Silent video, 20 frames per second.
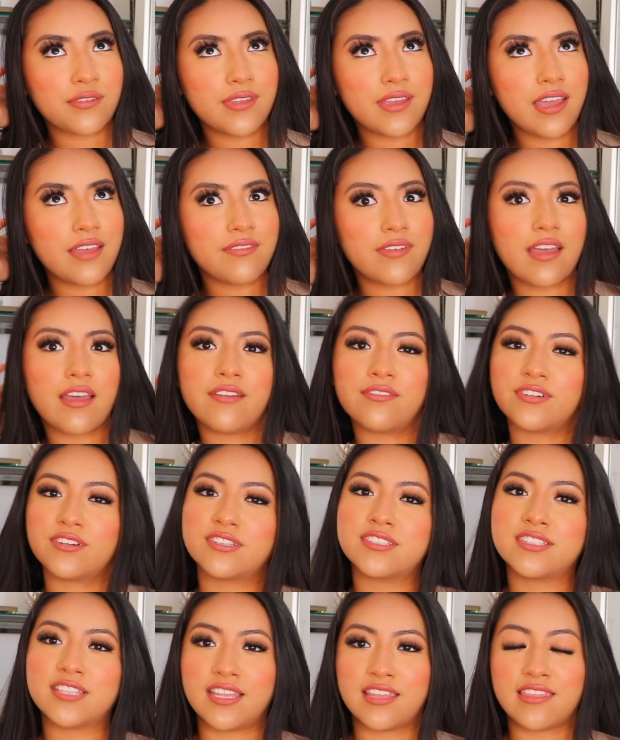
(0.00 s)
think I've ever
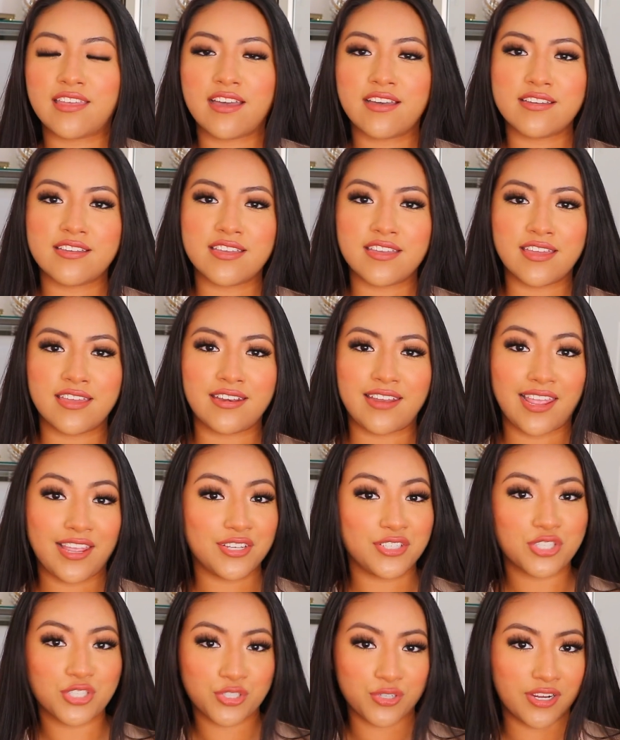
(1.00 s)
seen that in a
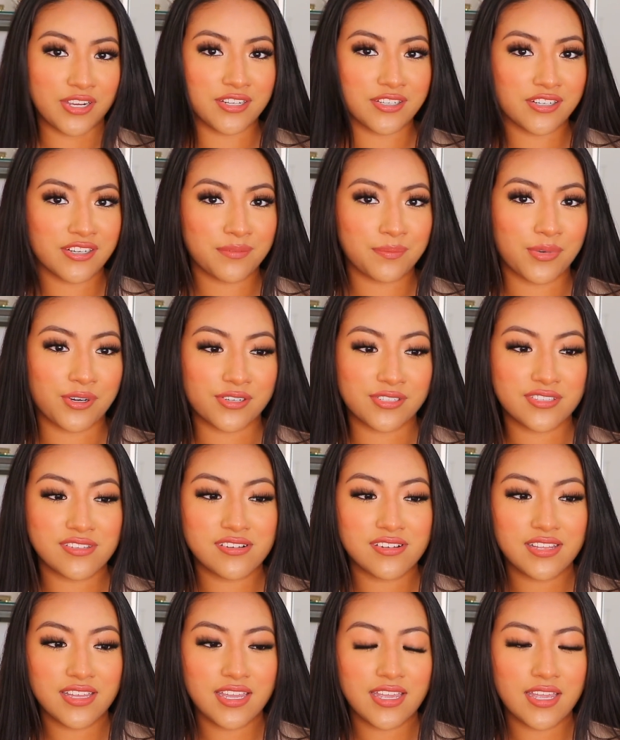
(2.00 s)
straightener
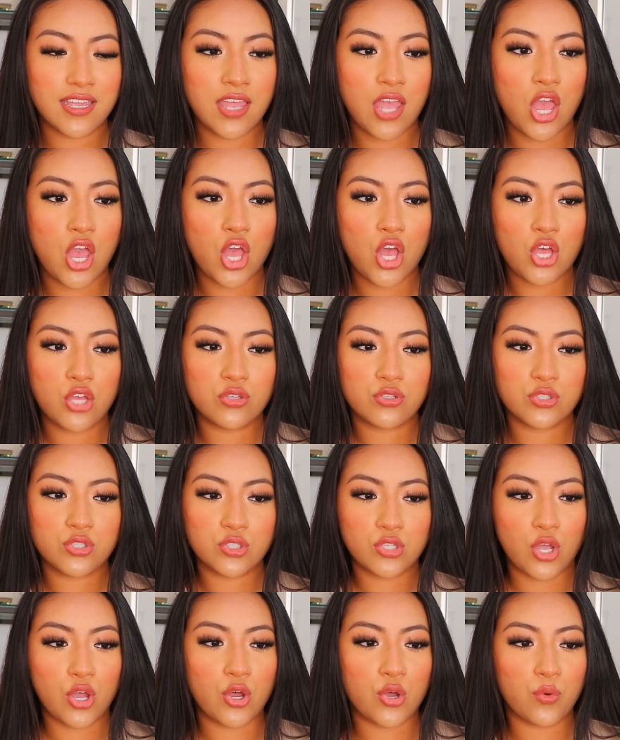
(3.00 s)
personally.
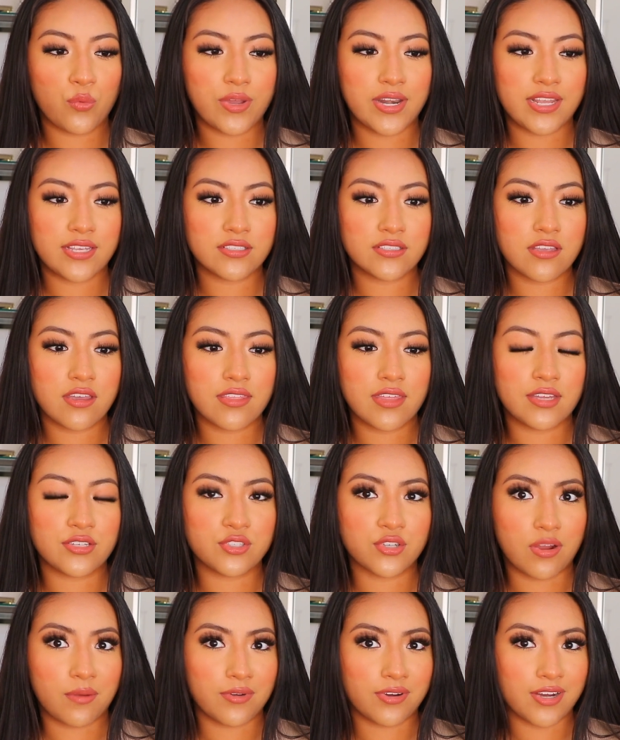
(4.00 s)
So when I saw that
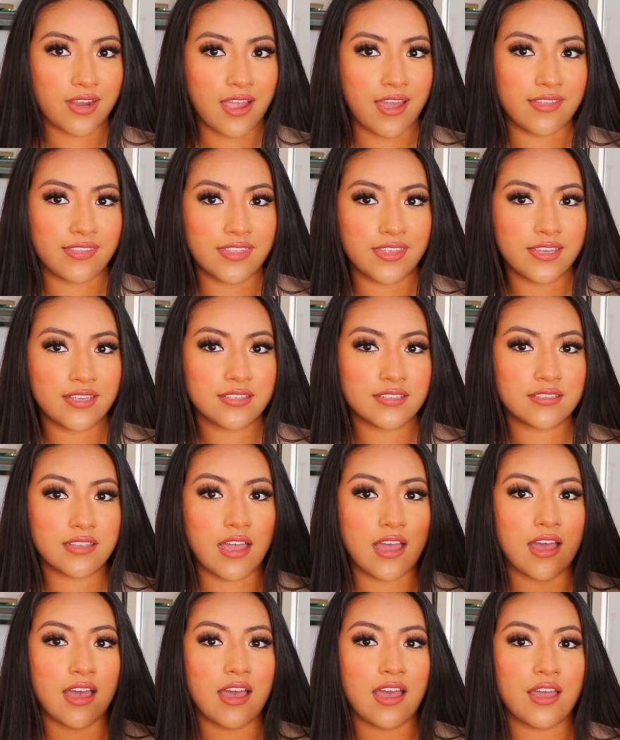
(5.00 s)
Drybar had this,
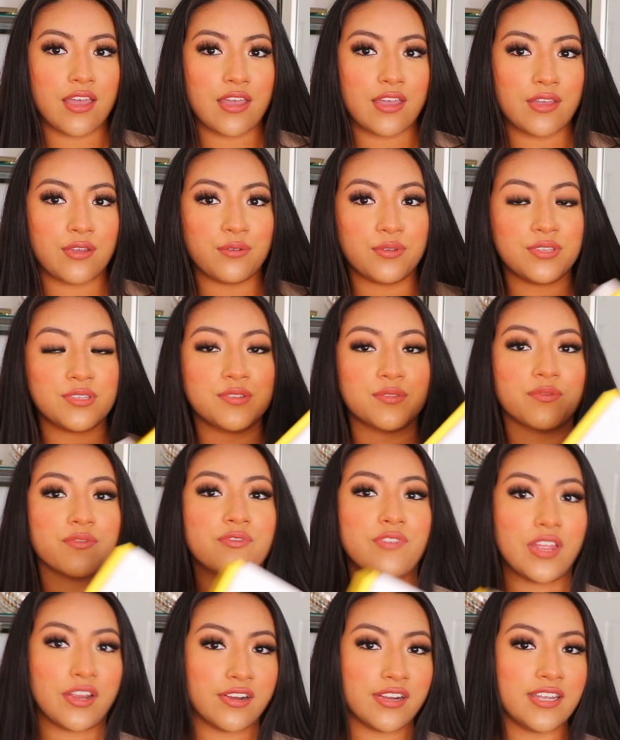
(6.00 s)
I was
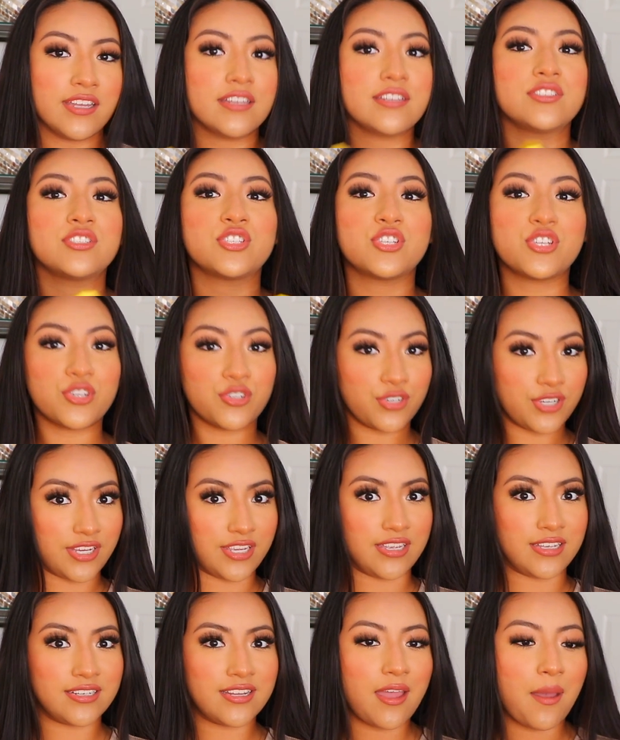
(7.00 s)
very
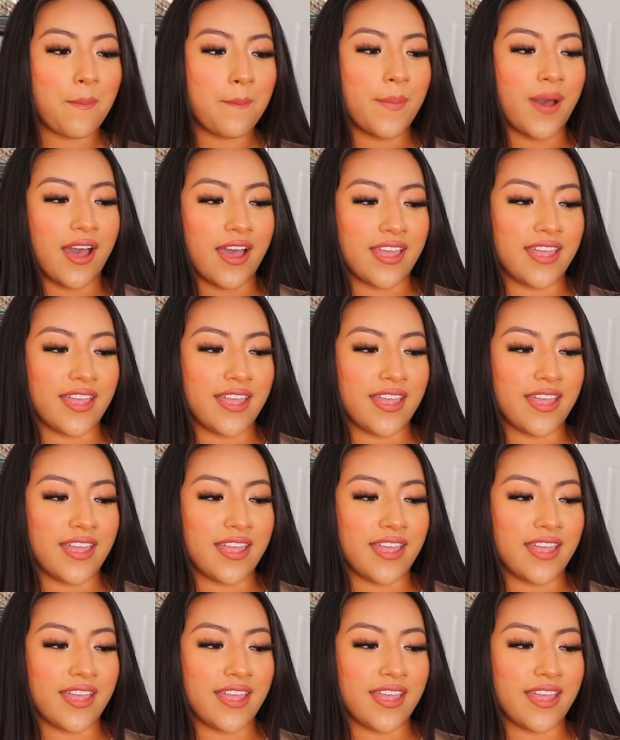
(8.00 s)
intrigued by